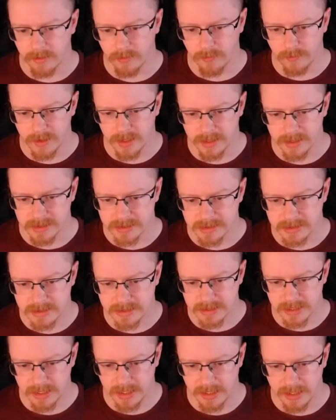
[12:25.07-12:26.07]
we can
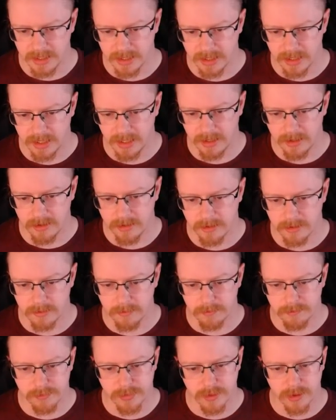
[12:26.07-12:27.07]
see
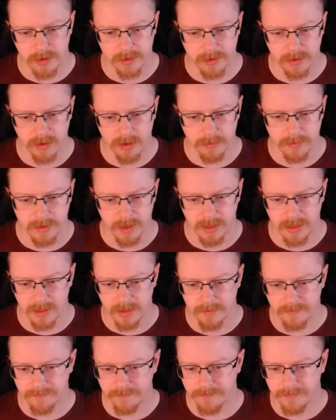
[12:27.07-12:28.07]
here Broad Hobby